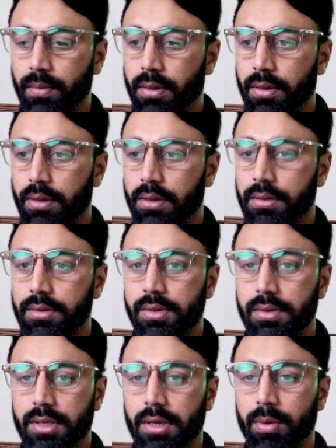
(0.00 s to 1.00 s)
this is
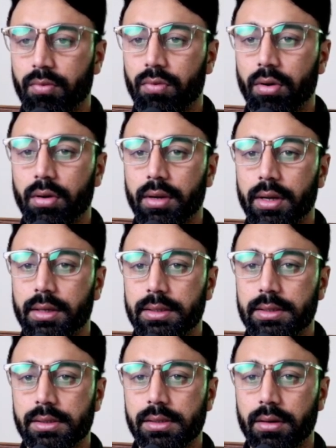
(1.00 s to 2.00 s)
Screaming Frog. This is
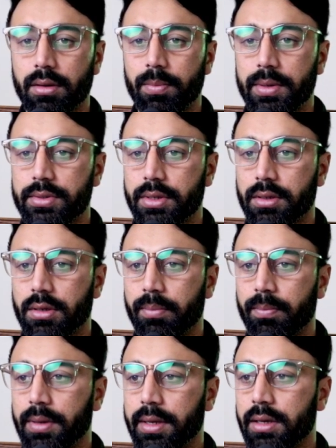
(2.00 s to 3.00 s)
100%
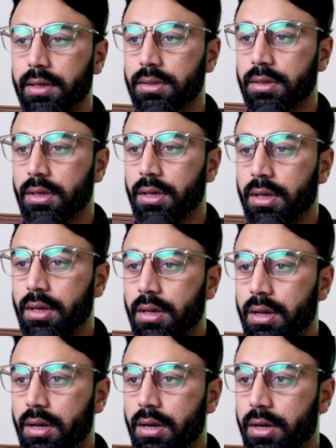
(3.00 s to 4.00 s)
complete.
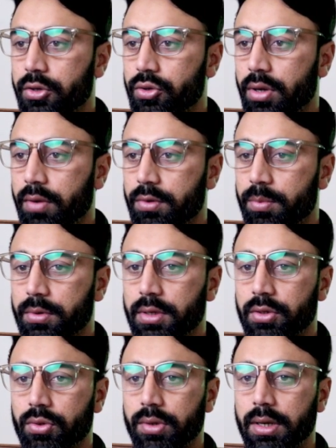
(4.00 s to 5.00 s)
You have to put the
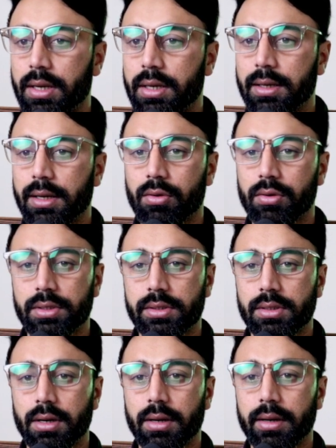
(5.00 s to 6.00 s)
URL, click on the
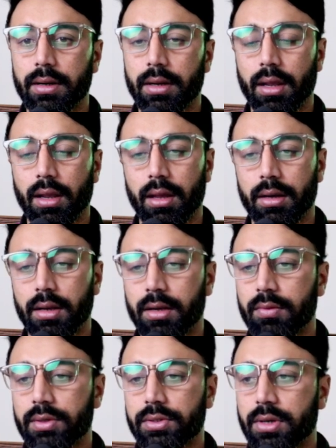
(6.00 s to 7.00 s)
start, and it will
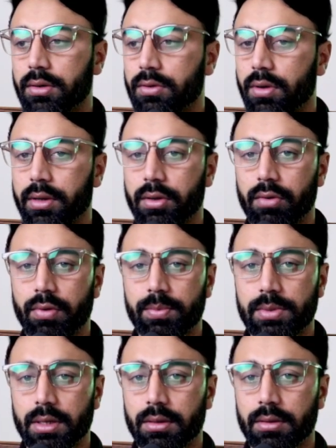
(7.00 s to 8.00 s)
start crawling your
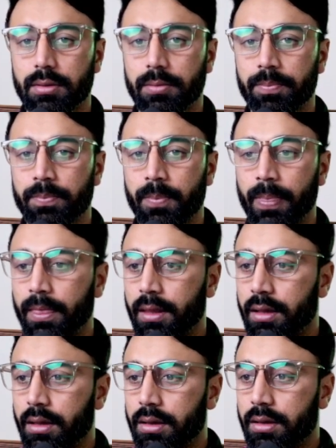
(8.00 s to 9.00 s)
website.
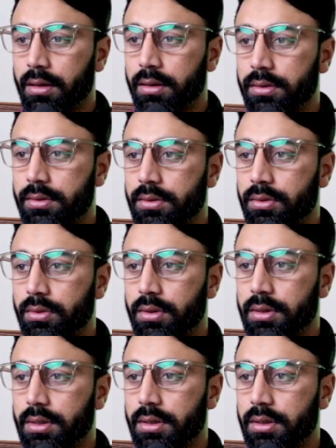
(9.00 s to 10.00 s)
So
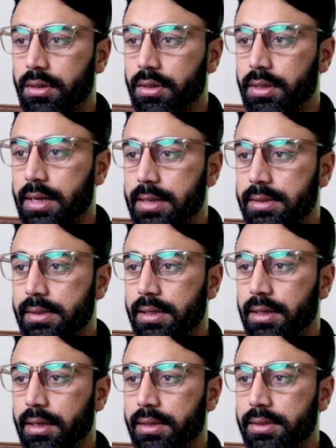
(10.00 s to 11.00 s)
SSL
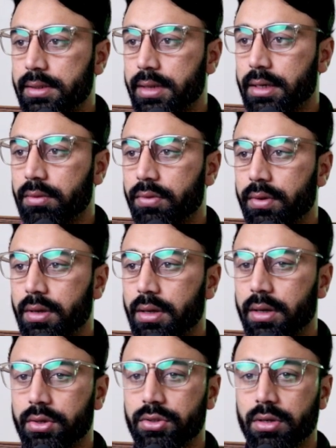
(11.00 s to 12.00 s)
is active,
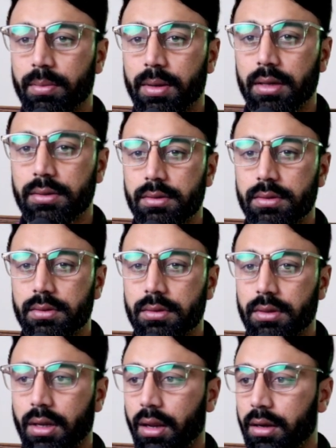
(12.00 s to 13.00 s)
HTTPS,
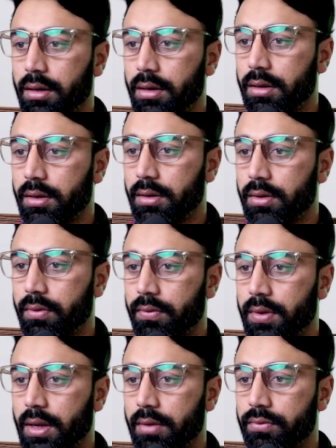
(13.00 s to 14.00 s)
and we have
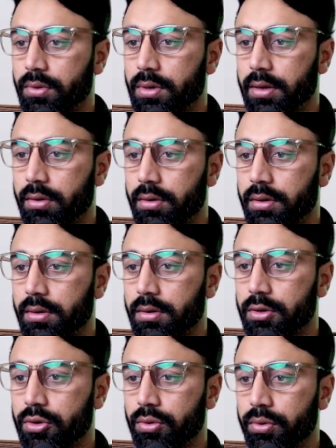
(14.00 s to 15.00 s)
to click on
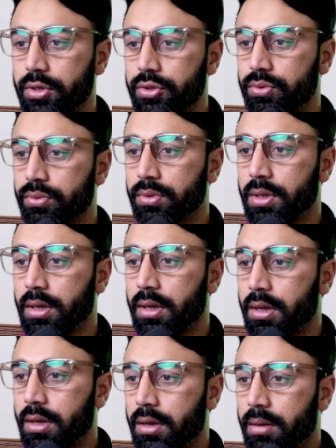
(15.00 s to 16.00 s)
no issue.
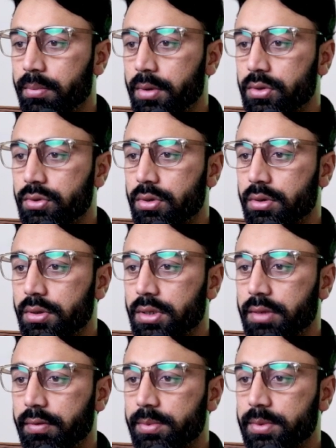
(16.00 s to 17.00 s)
Make sure the
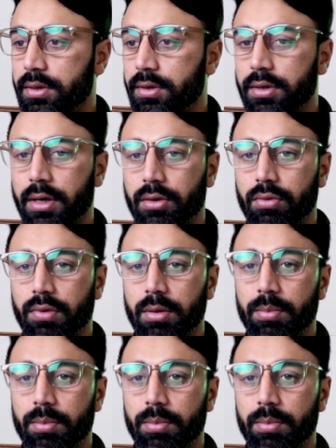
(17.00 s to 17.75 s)
website redirect to one preferred